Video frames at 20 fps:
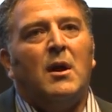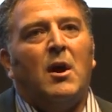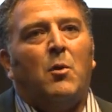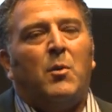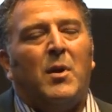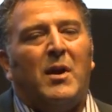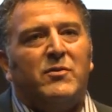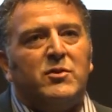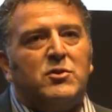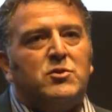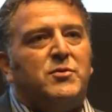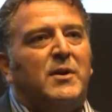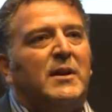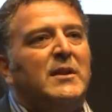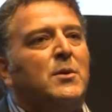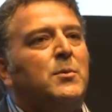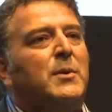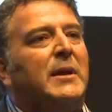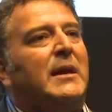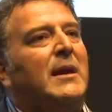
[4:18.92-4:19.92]
We have a trend
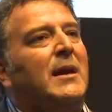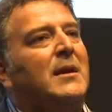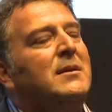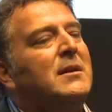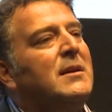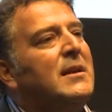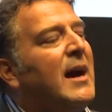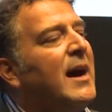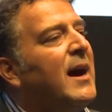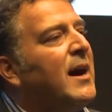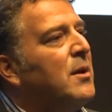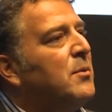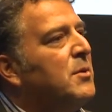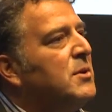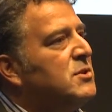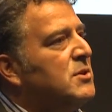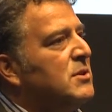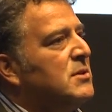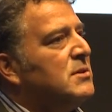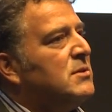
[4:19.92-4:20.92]
that we can't deny,
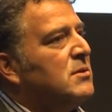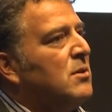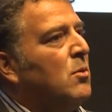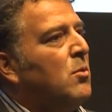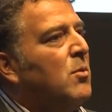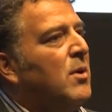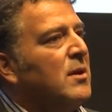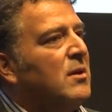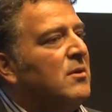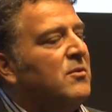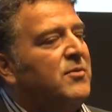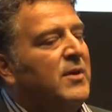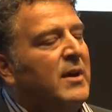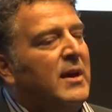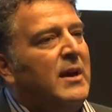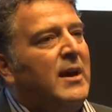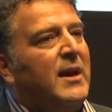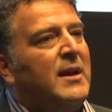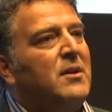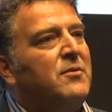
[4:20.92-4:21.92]
which is the one of
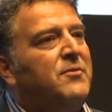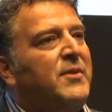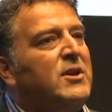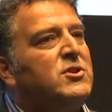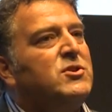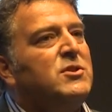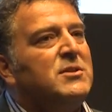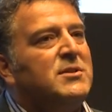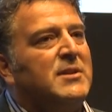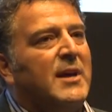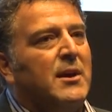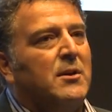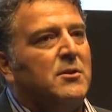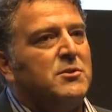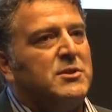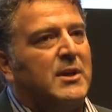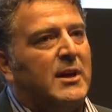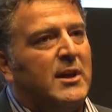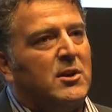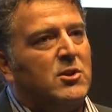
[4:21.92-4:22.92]
innovation
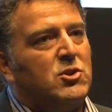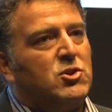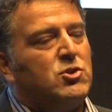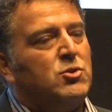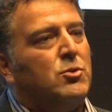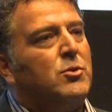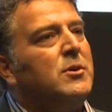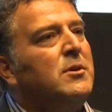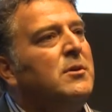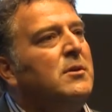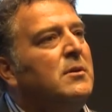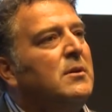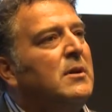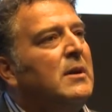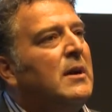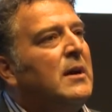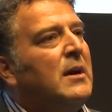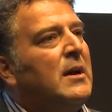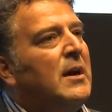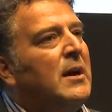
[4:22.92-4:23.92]
cycles are getting shorter
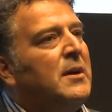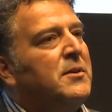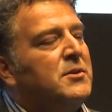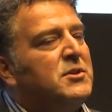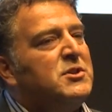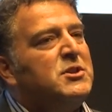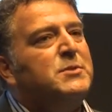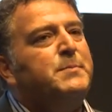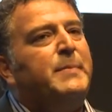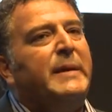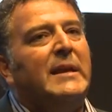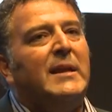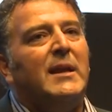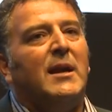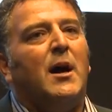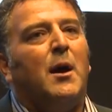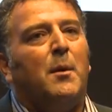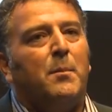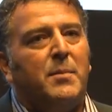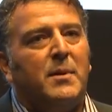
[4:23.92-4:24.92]
and they're
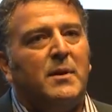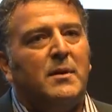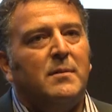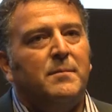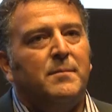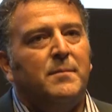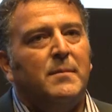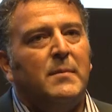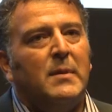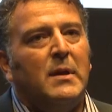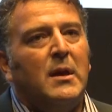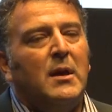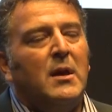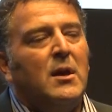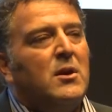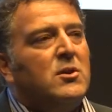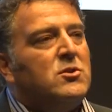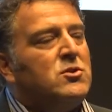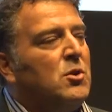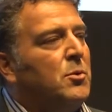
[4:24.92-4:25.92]
speeding up.
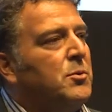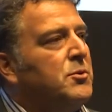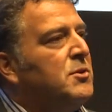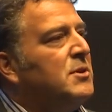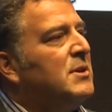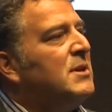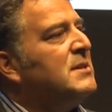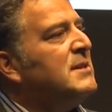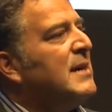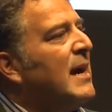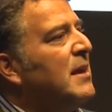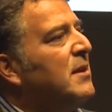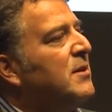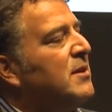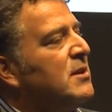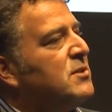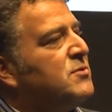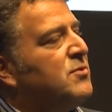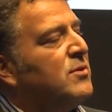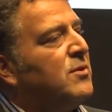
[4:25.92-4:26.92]
So when you design
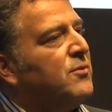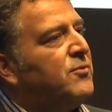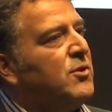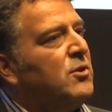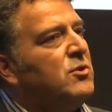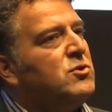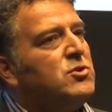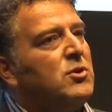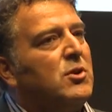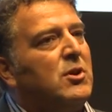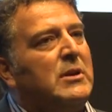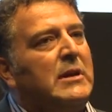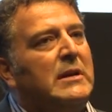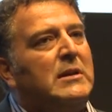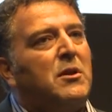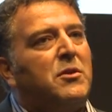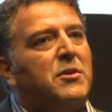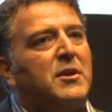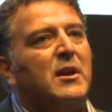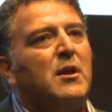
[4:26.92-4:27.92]
things for the future, you need
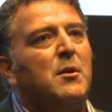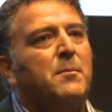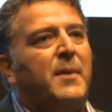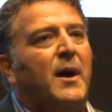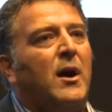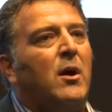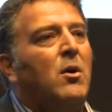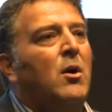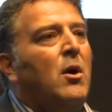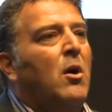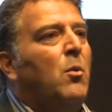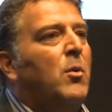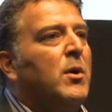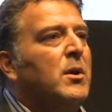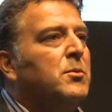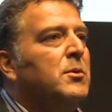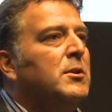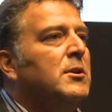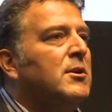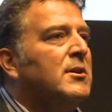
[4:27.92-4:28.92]
to think about what it
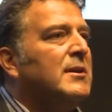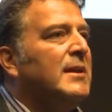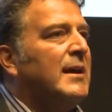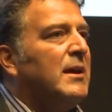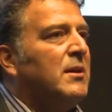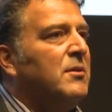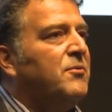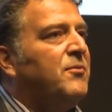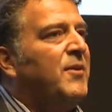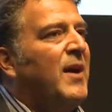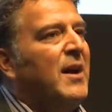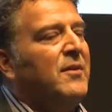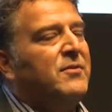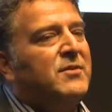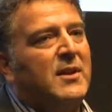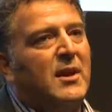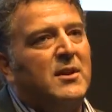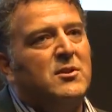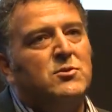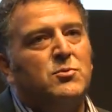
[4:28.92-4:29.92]
would look like in 5,
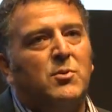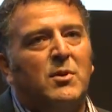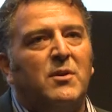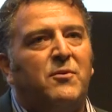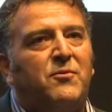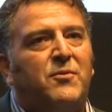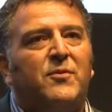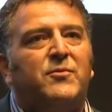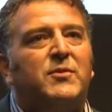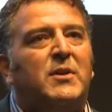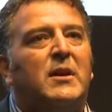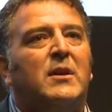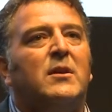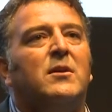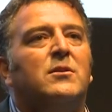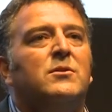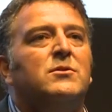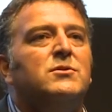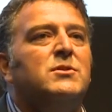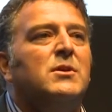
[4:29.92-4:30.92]
10, 20, 50
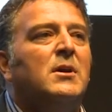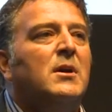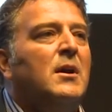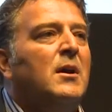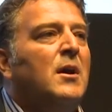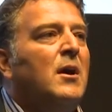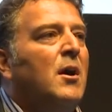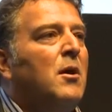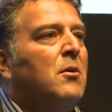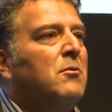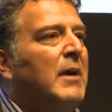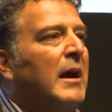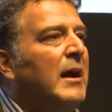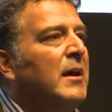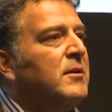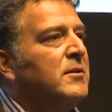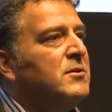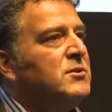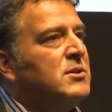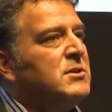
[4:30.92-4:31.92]
years,
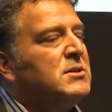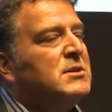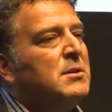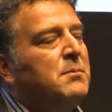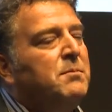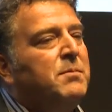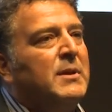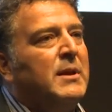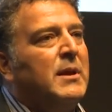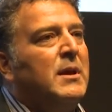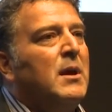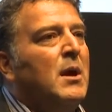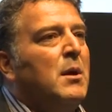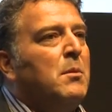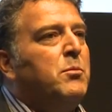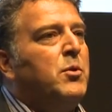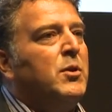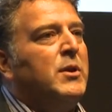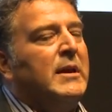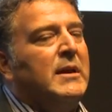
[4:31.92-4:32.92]
rather than just simply
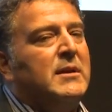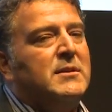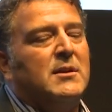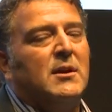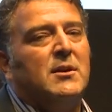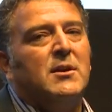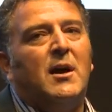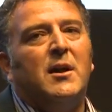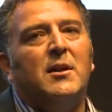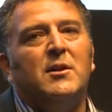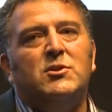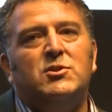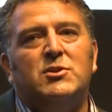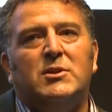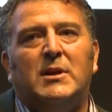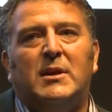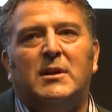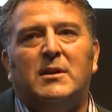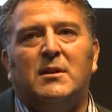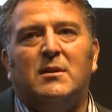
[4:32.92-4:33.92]
putting in
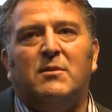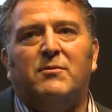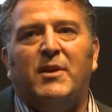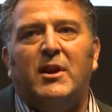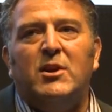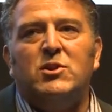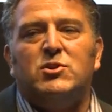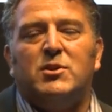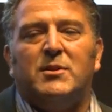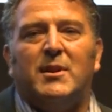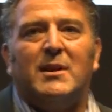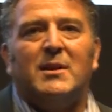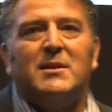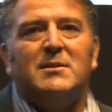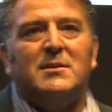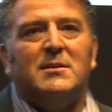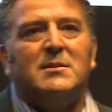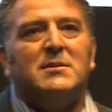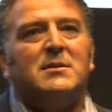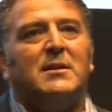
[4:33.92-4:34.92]
technology and innovation that
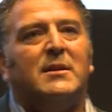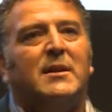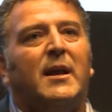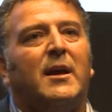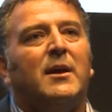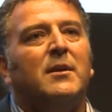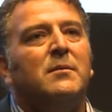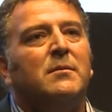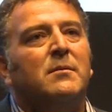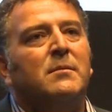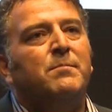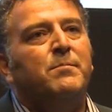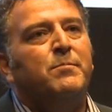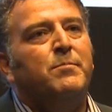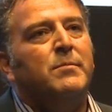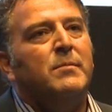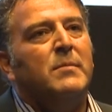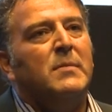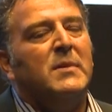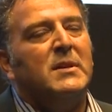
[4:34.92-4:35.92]
exists today.
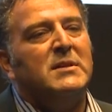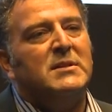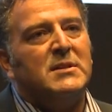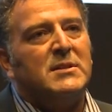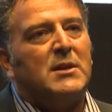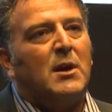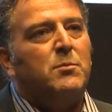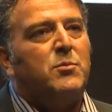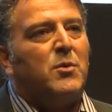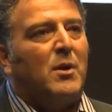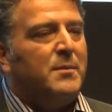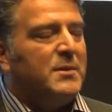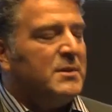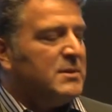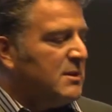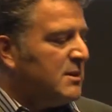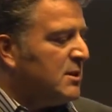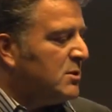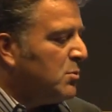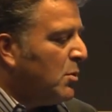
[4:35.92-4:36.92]
This is our premise.
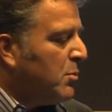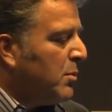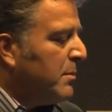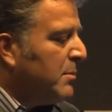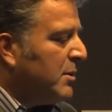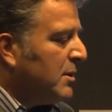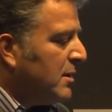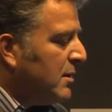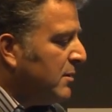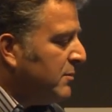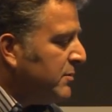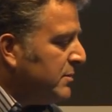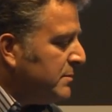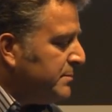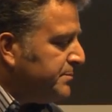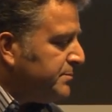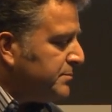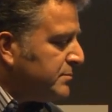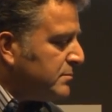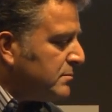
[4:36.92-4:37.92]
This is what we believe.
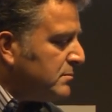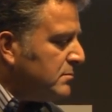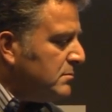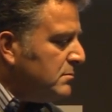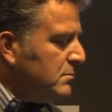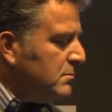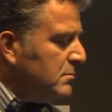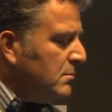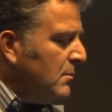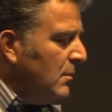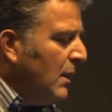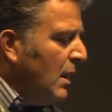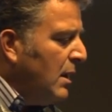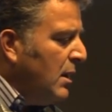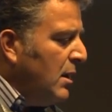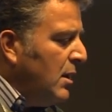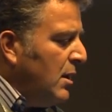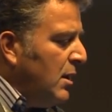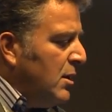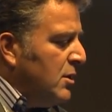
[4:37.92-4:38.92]

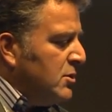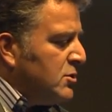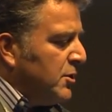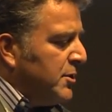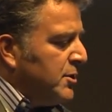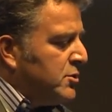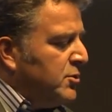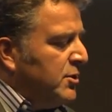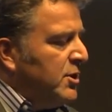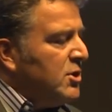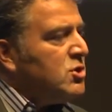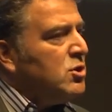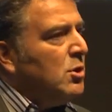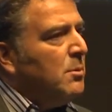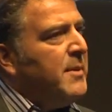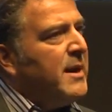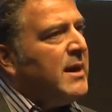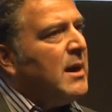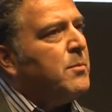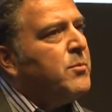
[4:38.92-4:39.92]
So the traditional
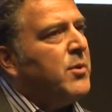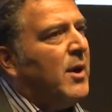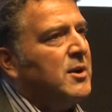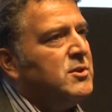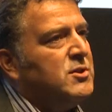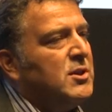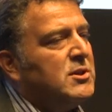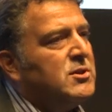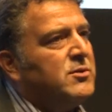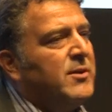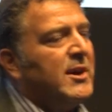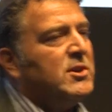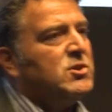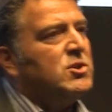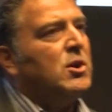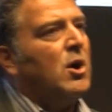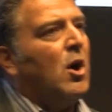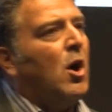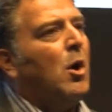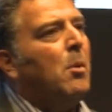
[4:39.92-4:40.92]
mega projects are
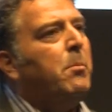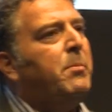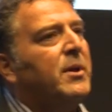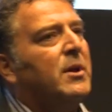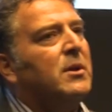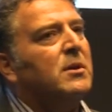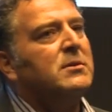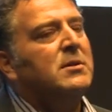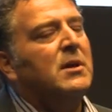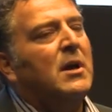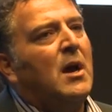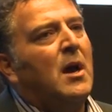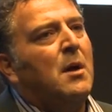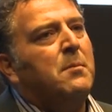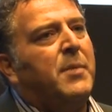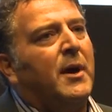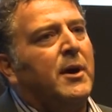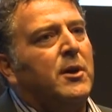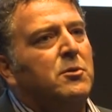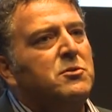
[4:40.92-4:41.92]
actually all built
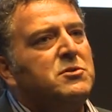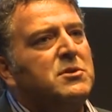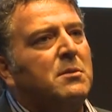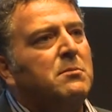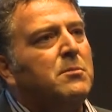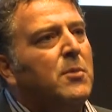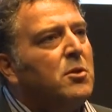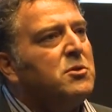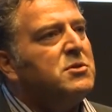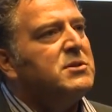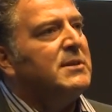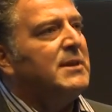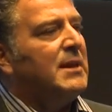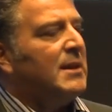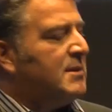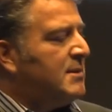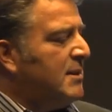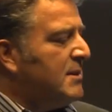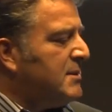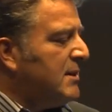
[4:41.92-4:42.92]
by using mostly
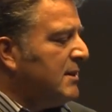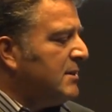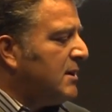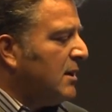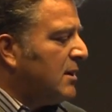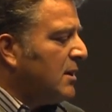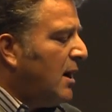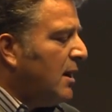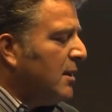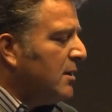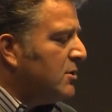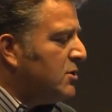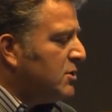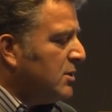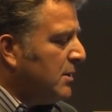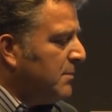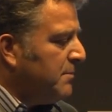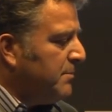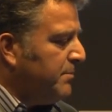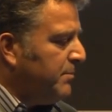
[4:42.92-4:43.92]
existing
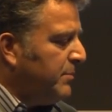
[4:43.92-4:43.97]
technology.